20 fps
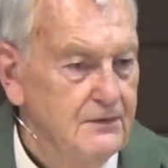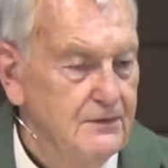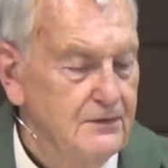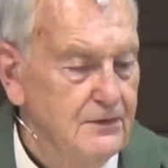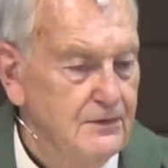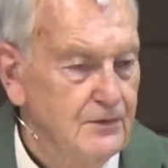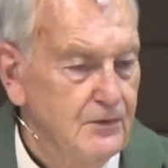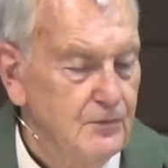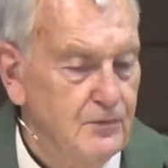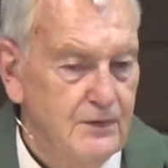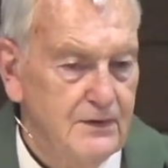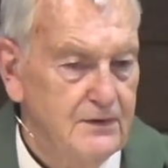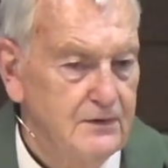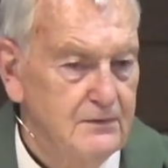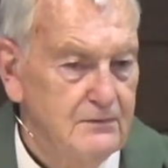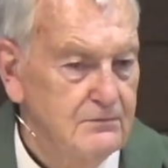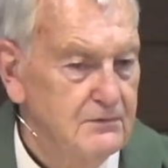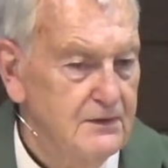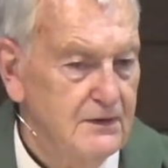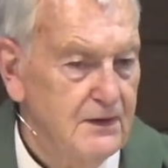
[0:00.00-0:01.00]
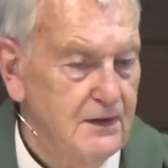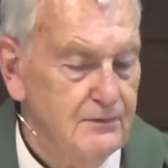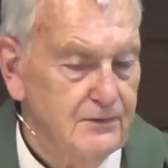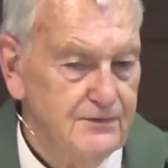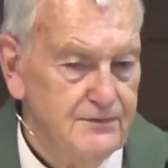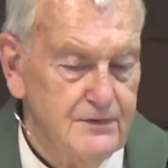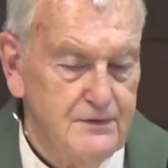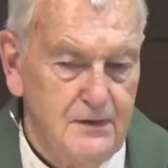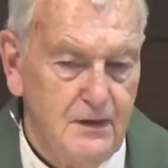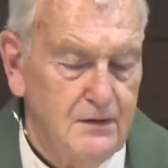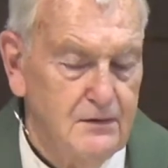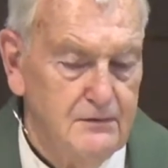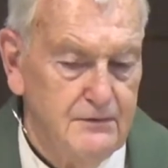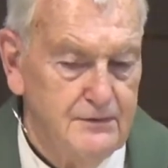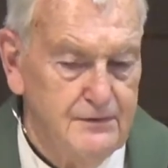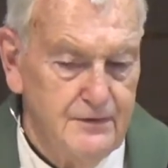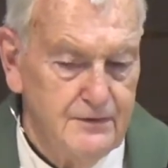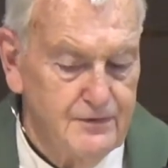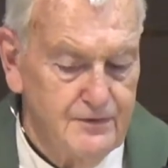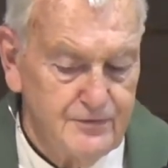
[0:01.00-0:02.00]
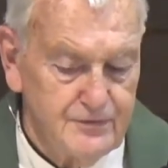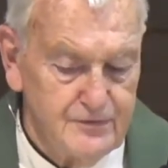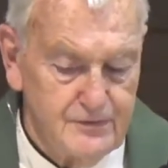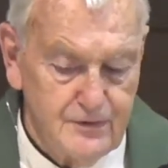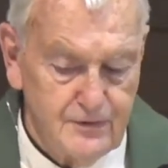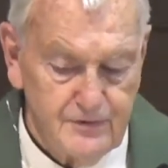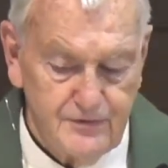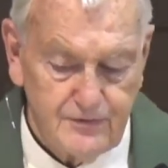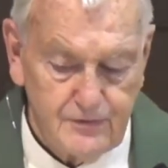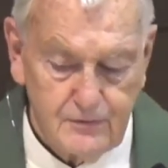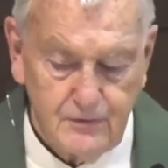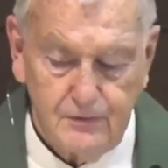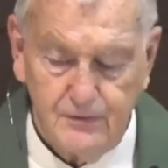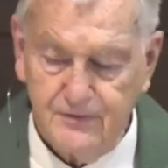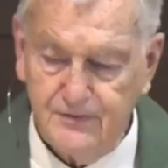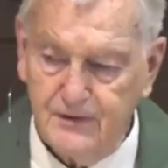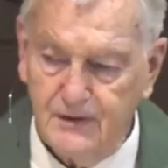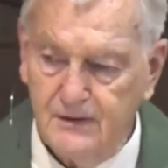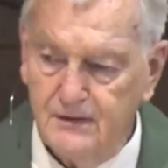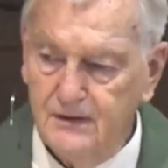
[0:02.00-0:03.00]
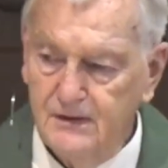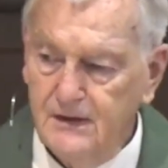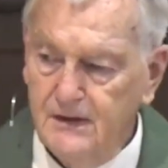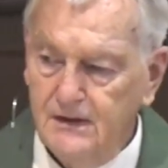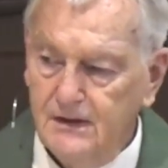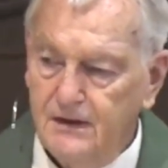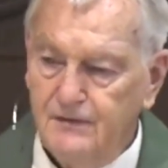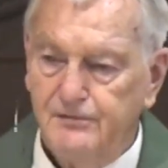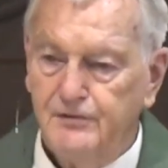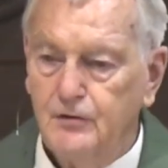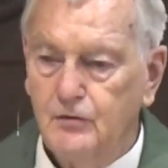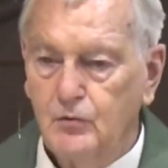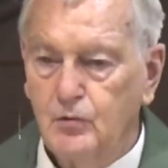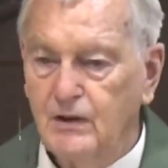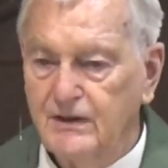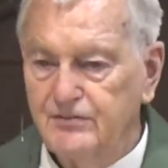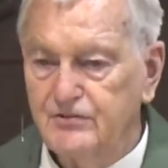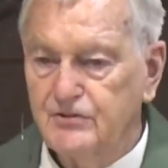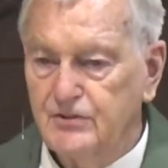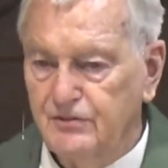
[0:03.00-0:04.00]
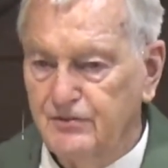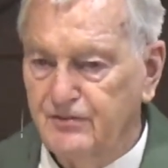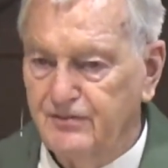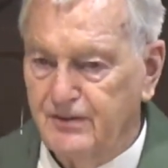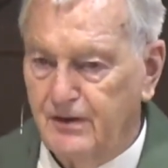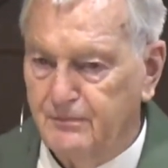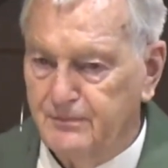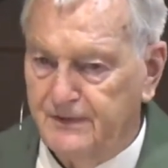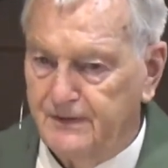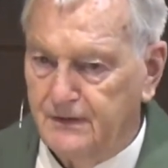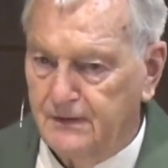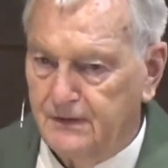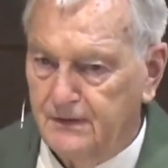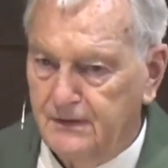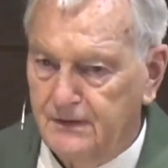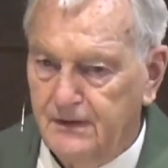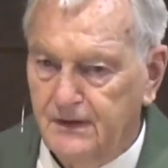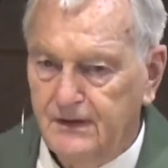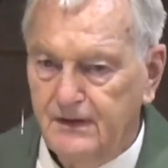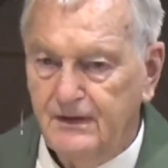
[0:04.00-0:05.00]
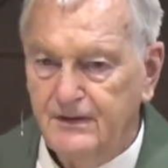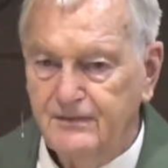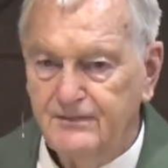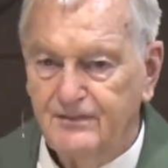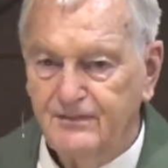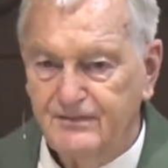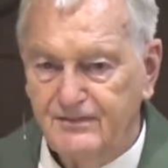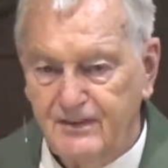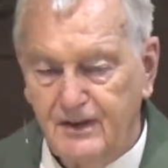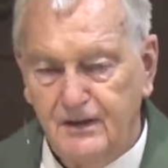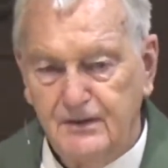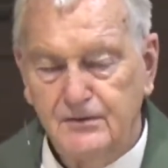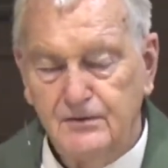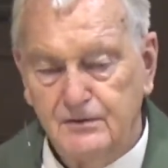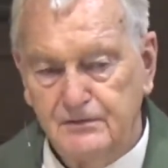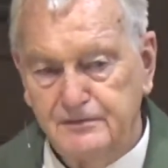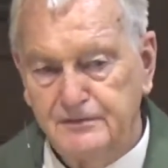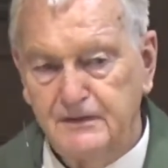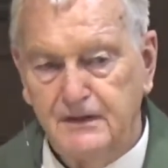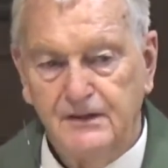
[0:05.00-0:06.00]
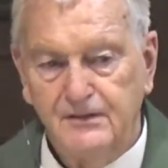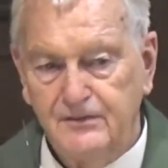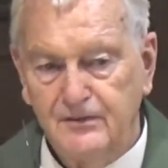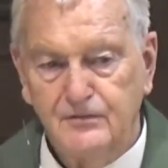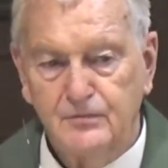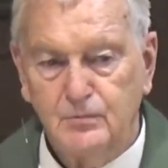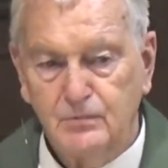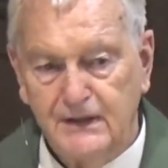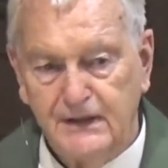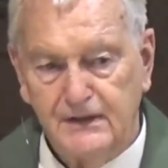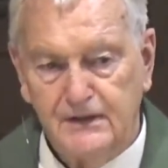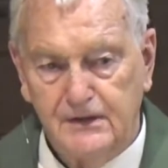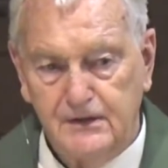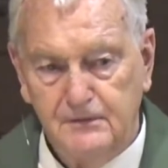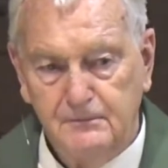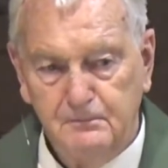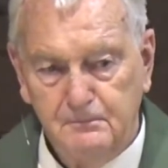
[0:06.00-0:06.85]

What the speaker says: You know, when I was young, years and years ago, said, if you question something, it's a sign your faith is weak.